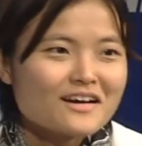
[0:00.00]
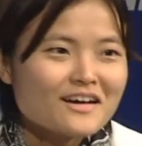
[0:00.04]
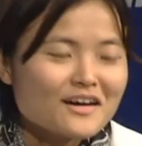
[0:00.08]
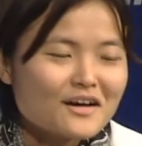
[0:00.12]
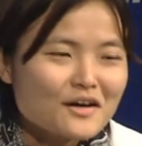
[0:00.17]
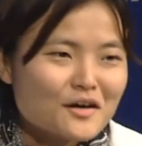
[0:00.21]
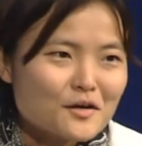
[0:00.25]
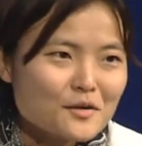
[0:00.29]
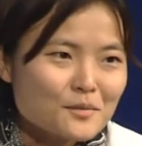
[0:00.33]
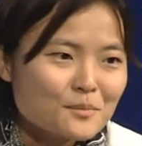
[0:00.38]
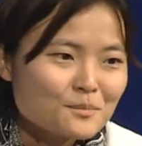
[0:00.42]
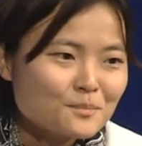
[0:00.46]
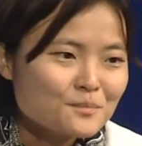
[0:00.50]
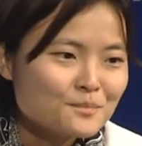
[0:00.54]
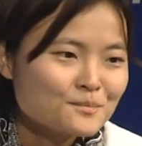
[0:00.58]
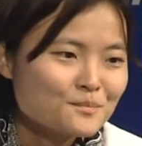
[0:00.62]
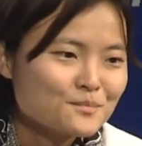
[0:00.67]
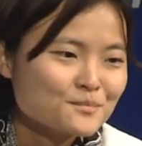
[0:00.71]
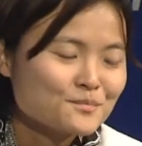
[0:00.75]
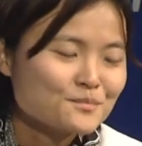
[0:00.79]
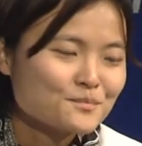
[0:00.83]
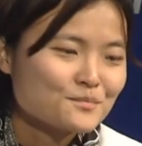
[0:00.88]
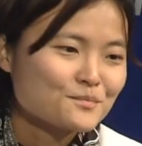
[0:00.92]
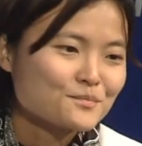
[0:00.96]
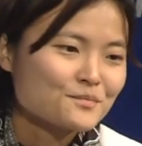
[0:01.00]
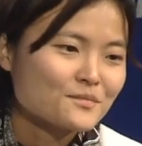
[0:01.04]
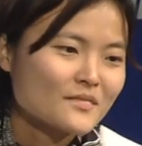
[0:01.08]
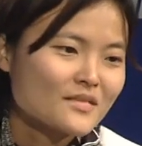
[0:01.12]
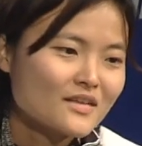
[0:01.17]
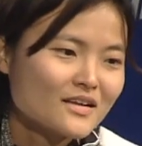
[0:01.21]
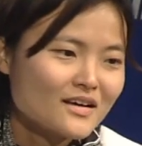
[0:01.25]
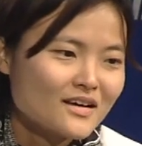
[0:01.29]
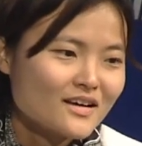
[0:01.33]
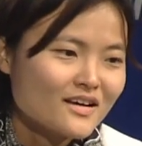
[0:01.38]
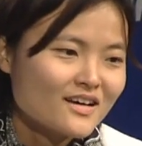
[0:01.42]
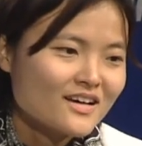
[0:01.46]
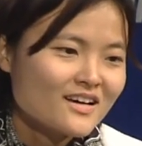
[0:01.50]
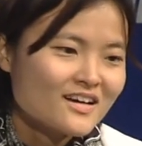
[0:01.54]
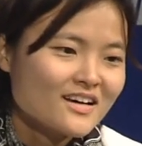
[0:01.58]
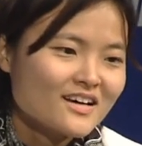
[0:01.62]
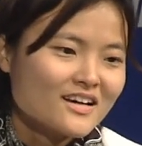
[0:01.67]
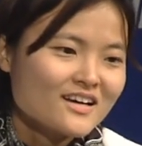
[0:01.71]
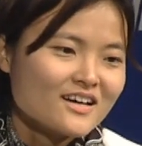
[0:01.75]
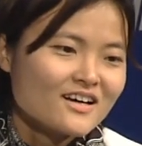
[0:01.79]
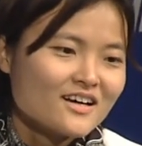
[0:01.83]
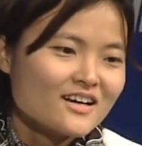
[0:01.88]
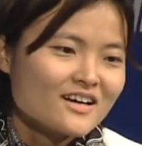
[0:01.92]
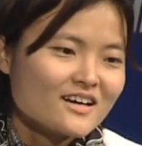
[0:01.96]

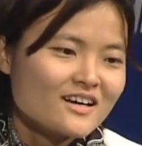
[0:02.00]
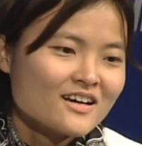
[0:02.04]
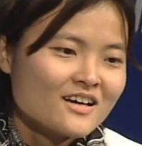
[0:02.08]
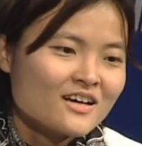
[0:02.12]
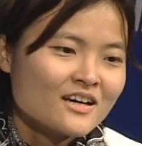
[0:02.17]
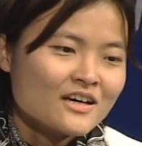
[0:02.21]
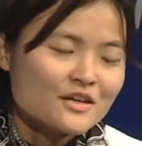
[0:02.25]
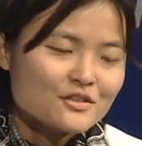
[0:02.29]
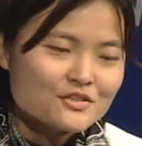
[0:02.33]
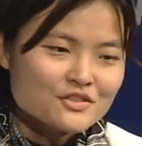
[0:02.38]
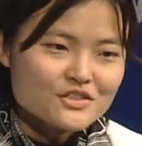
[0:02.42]
I'll